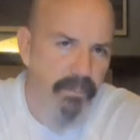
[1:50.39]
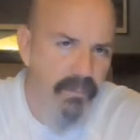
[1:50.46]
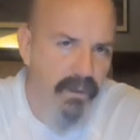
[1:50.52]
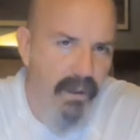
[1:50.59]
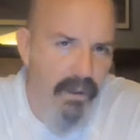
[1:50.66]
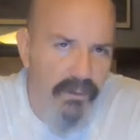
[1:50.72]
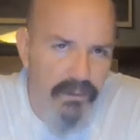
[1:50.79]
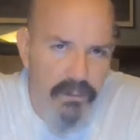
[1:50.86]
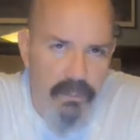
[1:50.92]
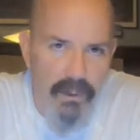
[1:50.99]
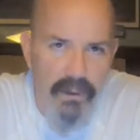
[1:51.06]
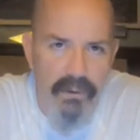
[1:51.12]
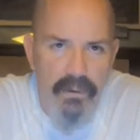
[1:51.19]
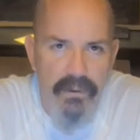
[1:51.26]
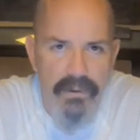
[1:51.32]
tail
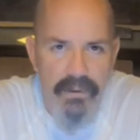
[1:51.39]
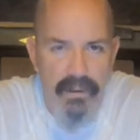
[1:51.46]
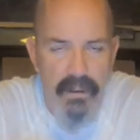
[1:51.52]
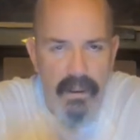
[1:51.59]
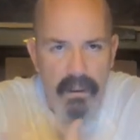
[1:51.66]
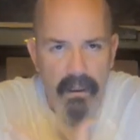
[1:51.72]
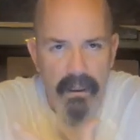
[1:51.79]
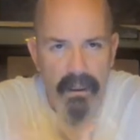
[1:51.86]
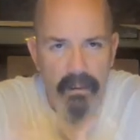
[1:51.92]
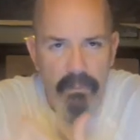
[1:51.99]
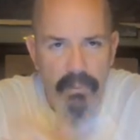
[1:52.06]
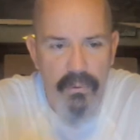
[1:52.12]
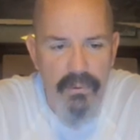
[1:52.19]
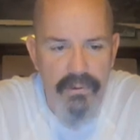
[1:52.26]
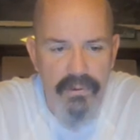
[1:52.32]
spinners that I
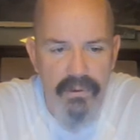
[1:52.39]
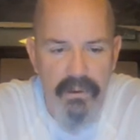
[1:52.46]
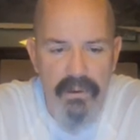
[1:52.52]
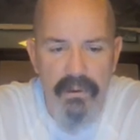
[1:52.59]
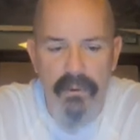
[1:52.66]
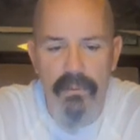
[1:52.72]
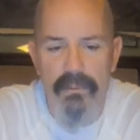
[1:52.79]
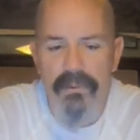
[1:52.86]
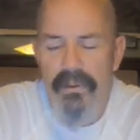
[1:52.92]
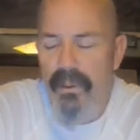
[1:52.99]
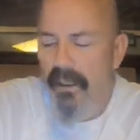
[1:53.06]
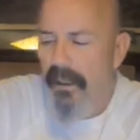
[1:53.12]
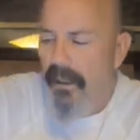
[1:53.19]
personally use.